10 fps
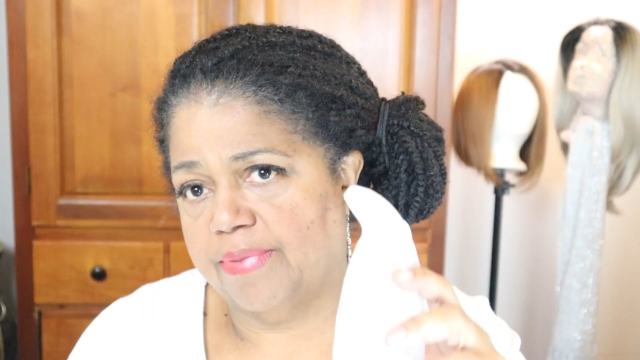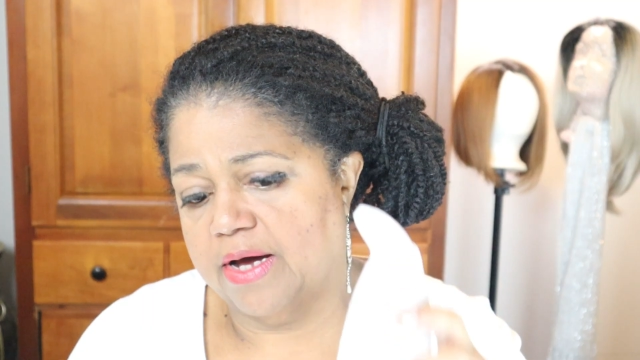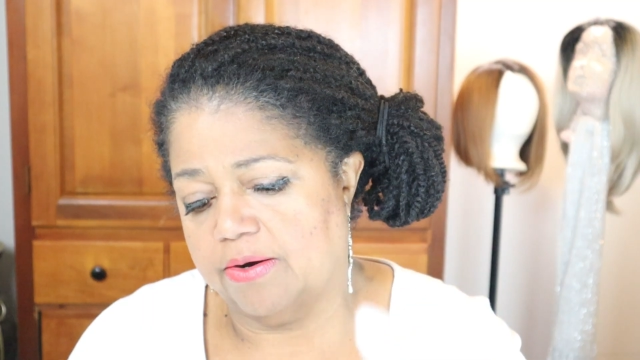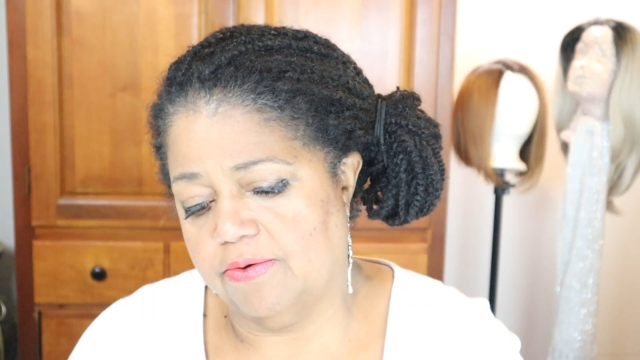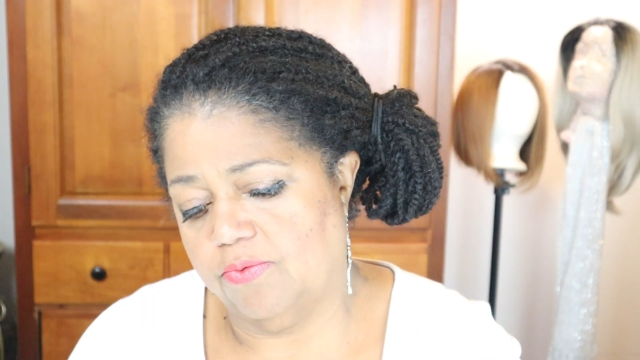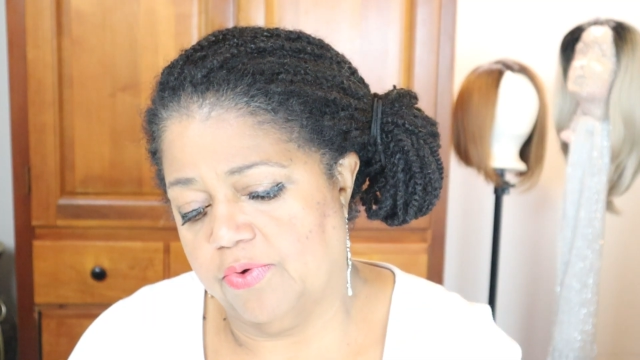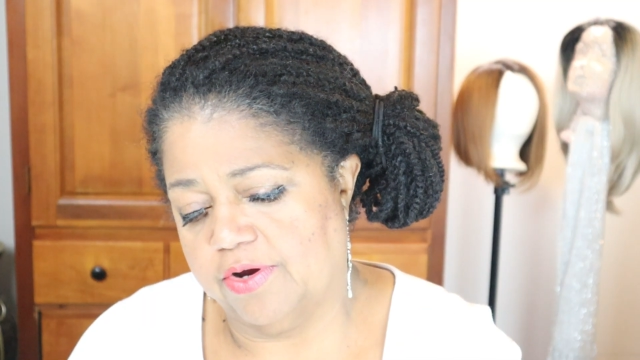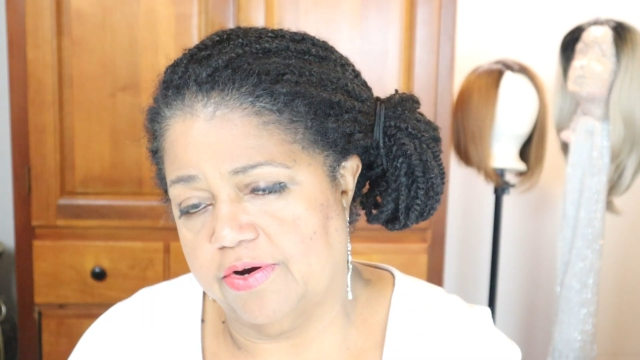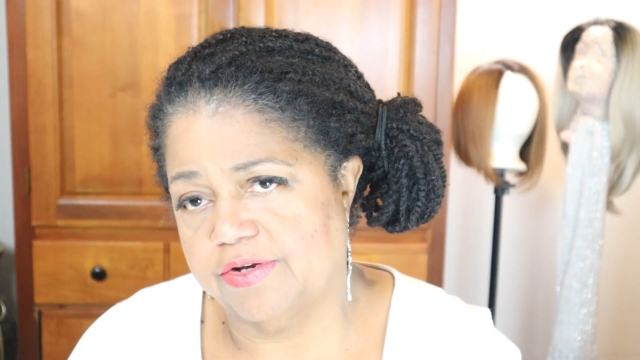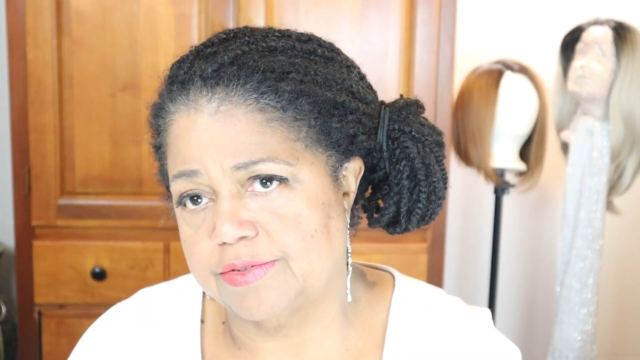bottle
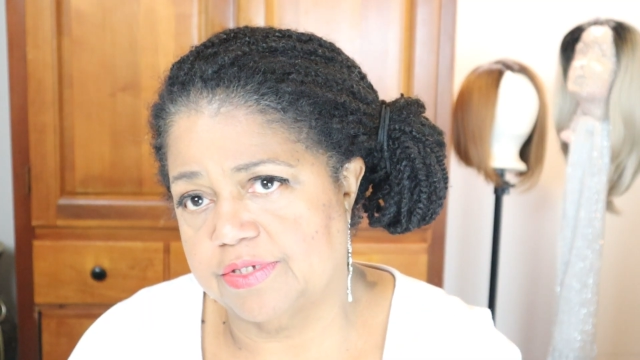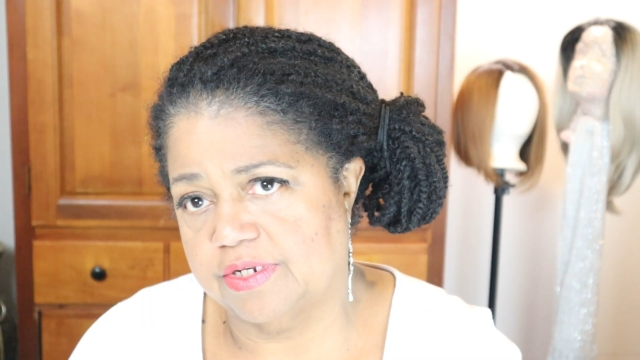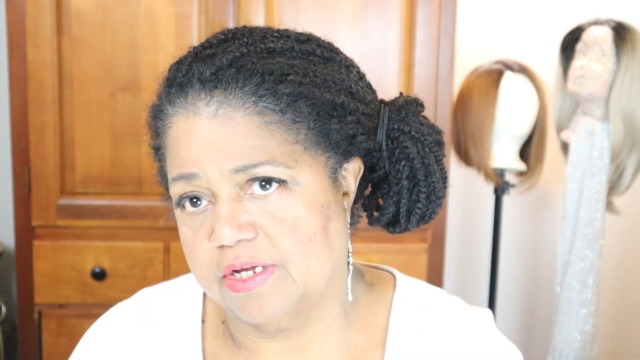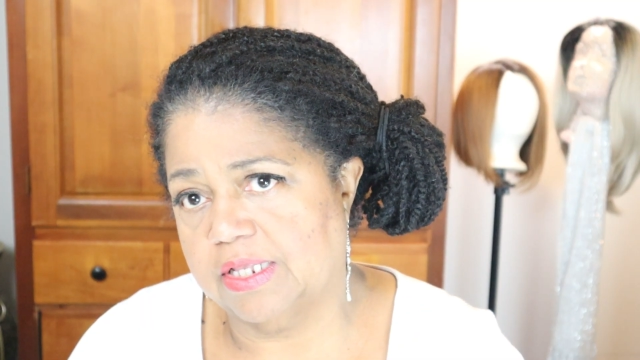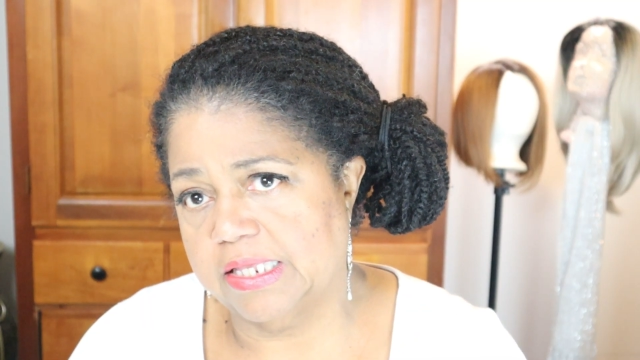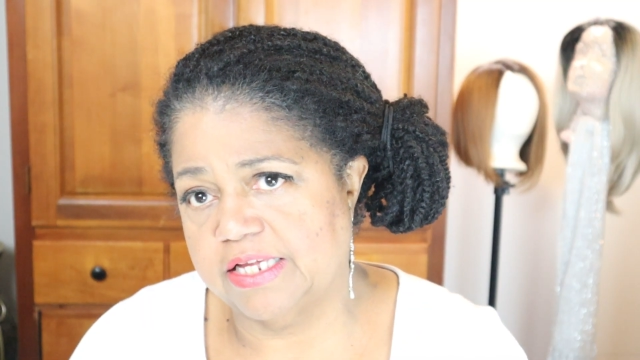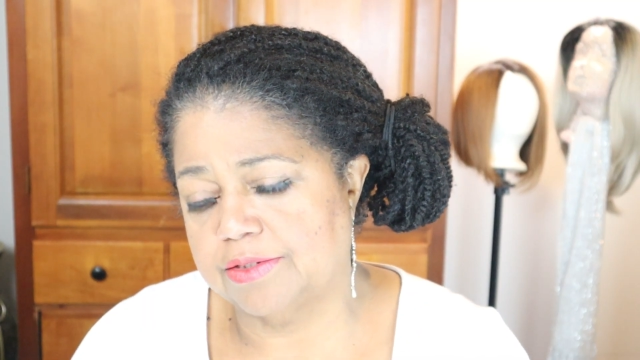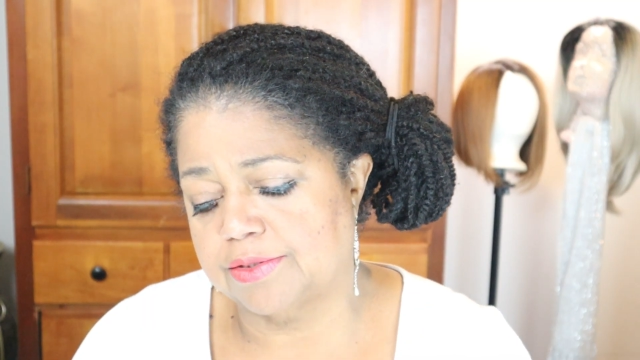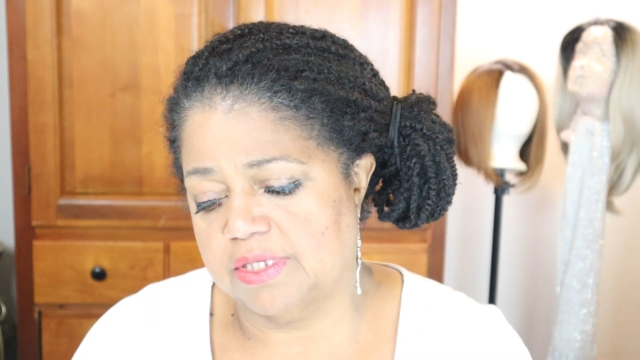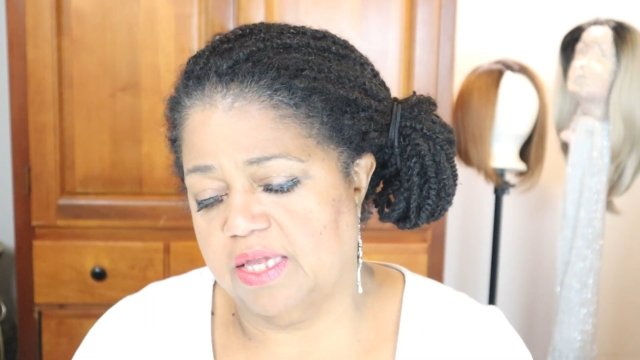where it's in a
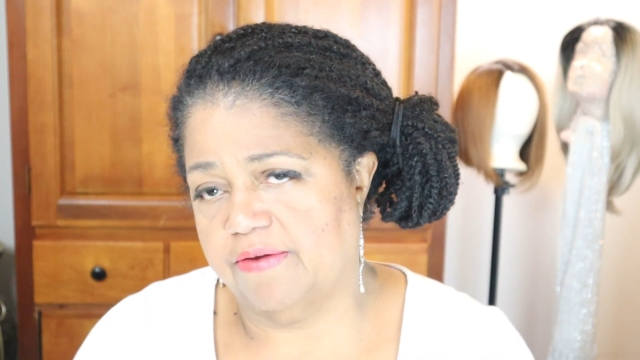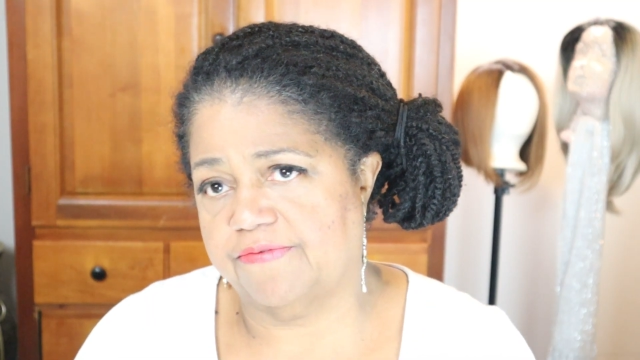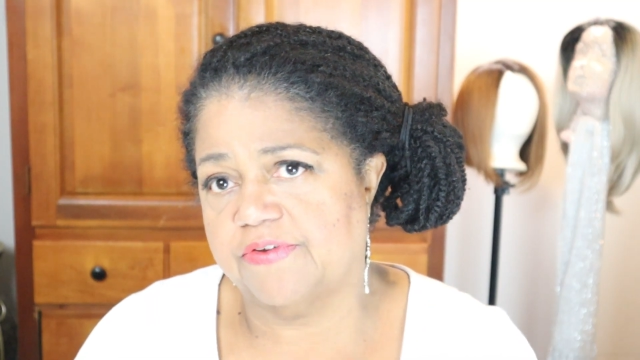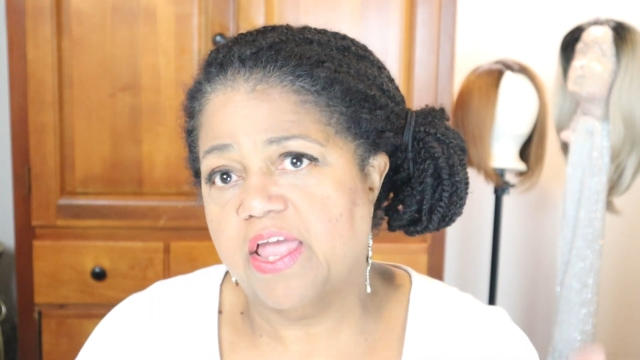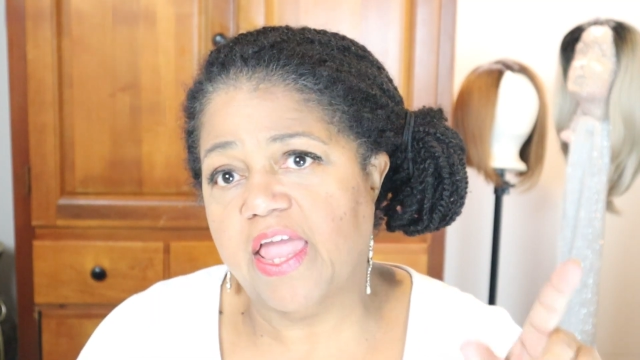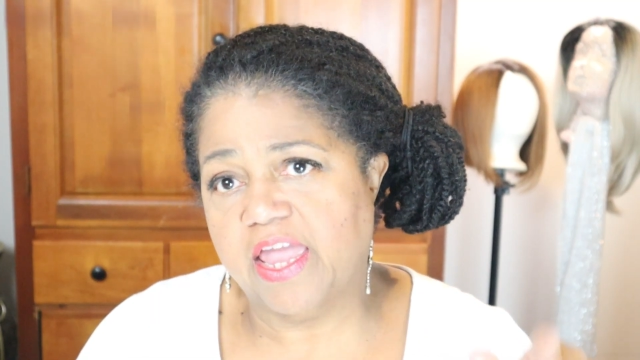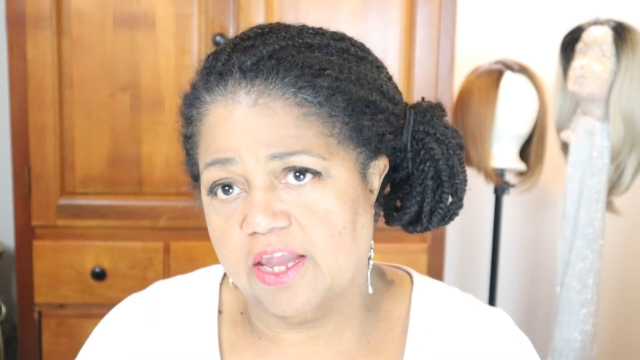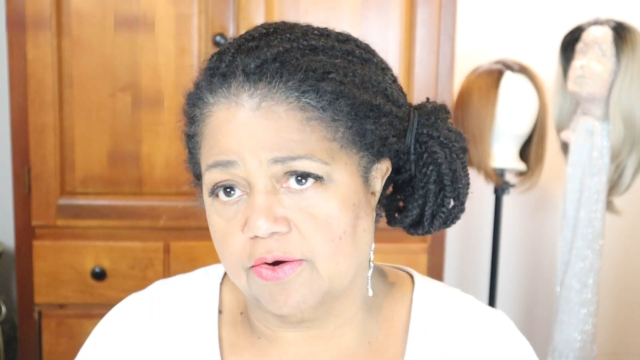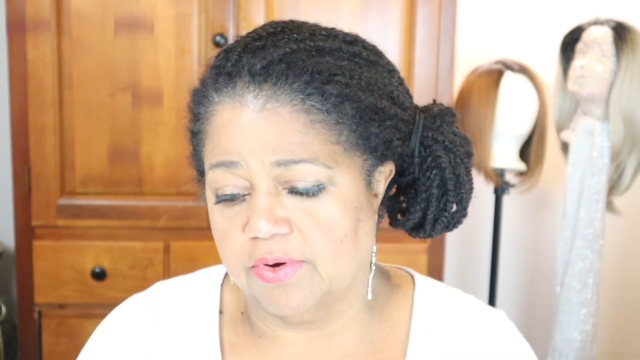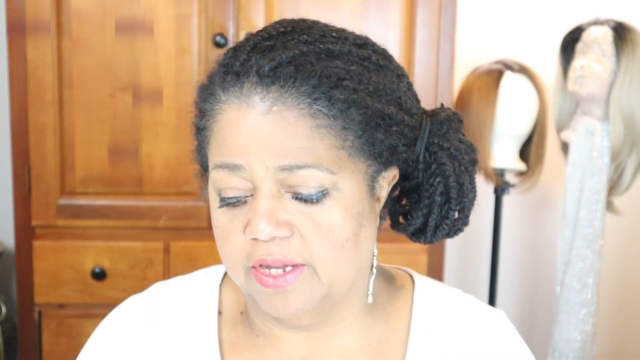clean, safe
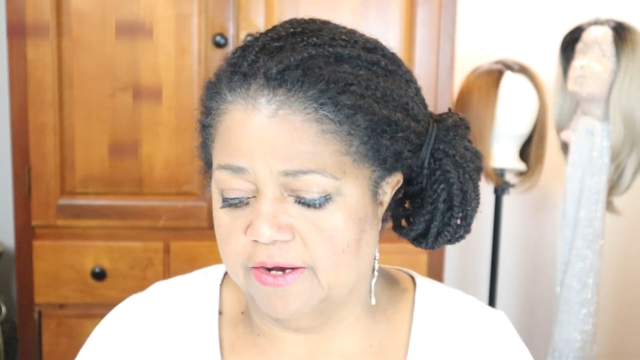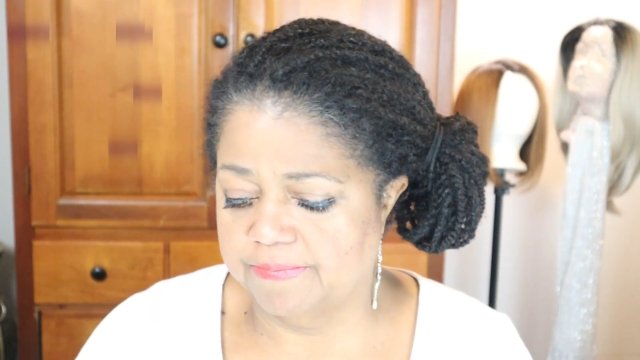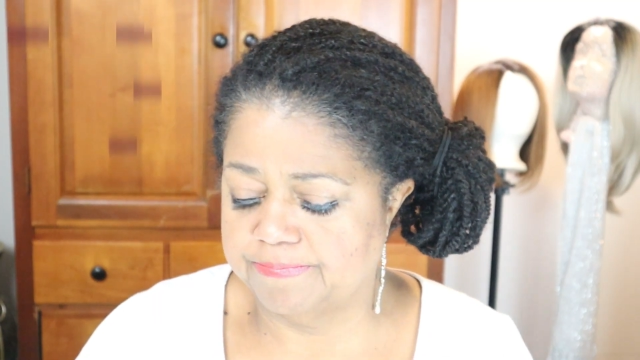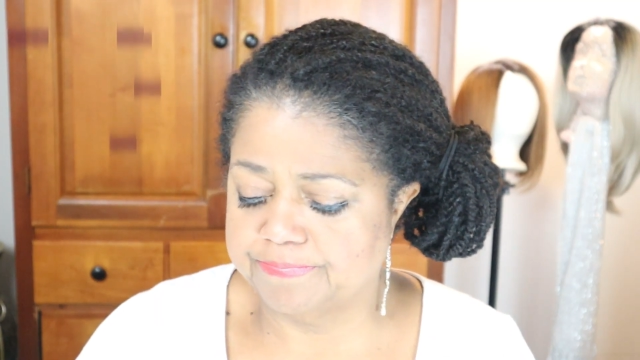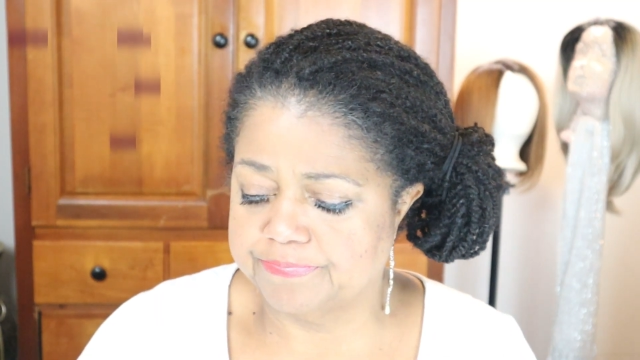area.